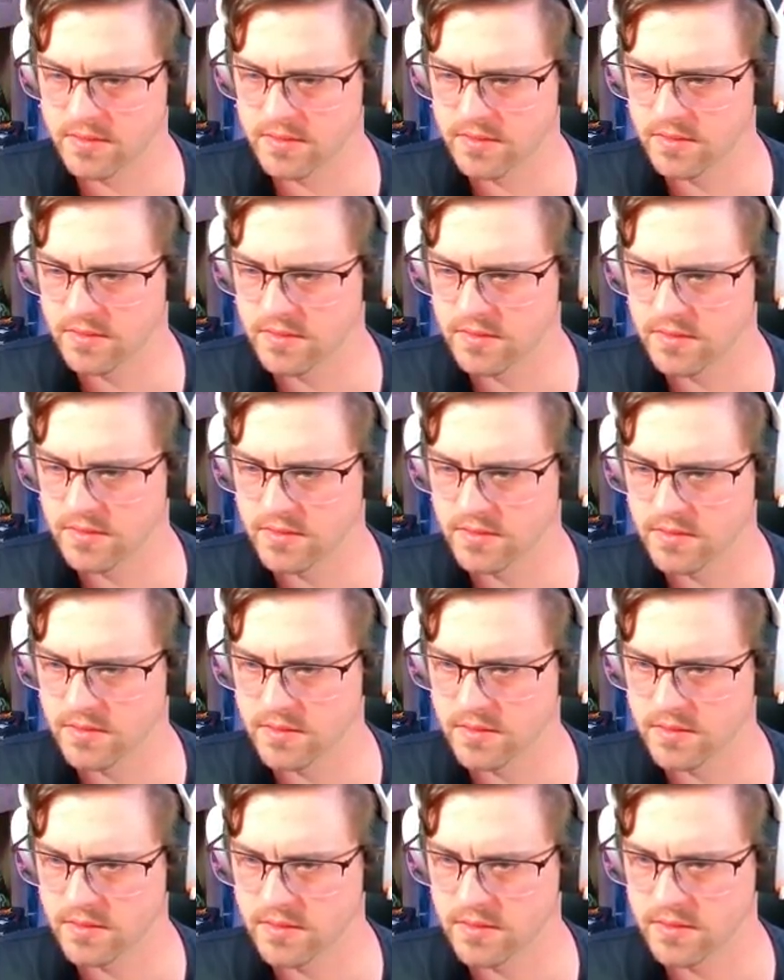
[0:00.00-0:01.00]

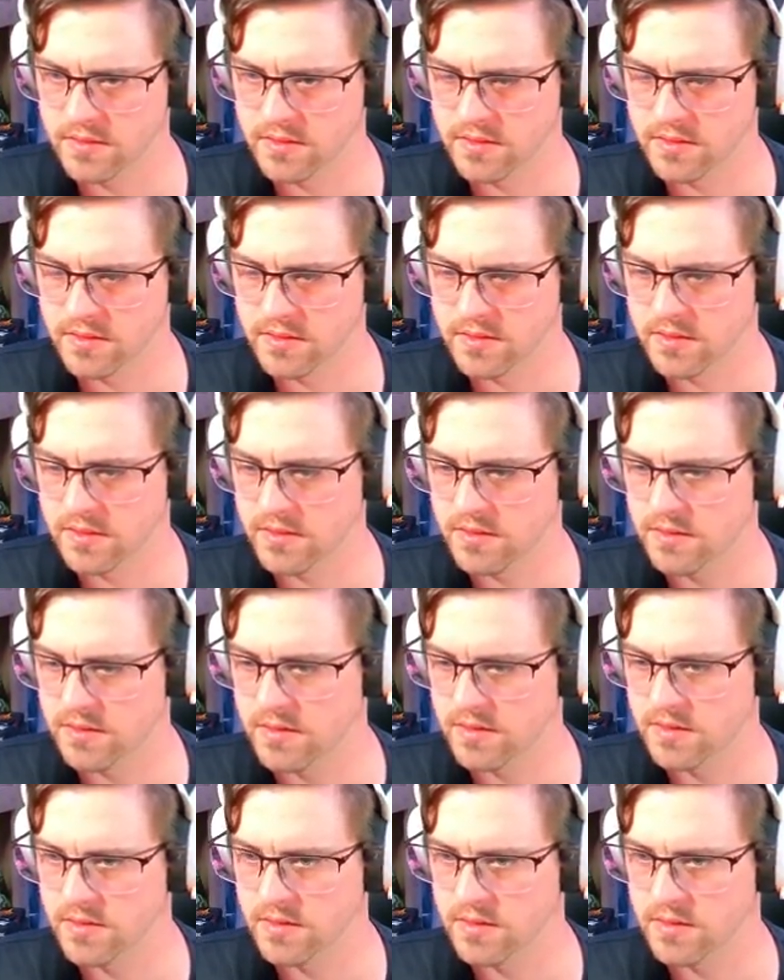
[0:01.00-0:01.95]
Nobody speaks.